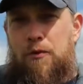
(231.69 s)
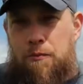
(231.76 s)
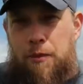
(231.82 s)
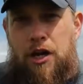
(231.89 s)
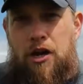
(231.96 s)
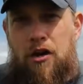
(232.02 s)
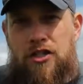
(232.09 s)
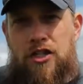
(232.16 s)

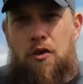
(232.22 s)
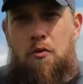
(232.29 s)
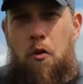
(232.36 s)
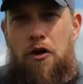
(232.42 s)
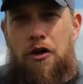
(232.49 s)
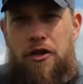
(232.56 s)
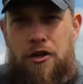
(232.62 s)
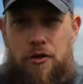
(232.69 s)
because I
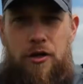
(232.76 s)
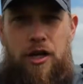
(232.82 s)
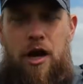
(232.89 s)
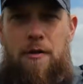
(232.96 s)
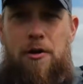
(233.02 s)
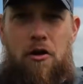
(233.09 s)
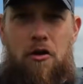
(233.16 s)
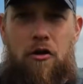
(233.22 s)
want you to
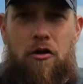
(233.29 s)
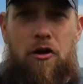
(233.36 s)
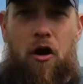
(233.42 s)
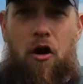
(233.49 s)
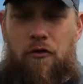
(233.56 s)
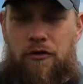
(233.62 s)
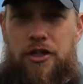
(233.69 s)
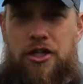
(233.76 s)
come along
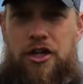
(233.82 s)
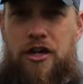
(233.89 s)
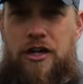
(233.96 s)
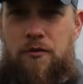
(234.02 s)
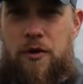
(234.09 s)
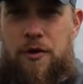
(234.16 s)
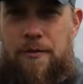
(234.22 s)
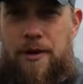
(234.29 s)
on the
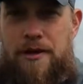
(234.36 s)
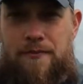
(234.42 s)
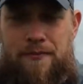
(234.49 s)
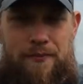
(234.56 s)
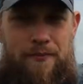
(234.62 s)
journey with me,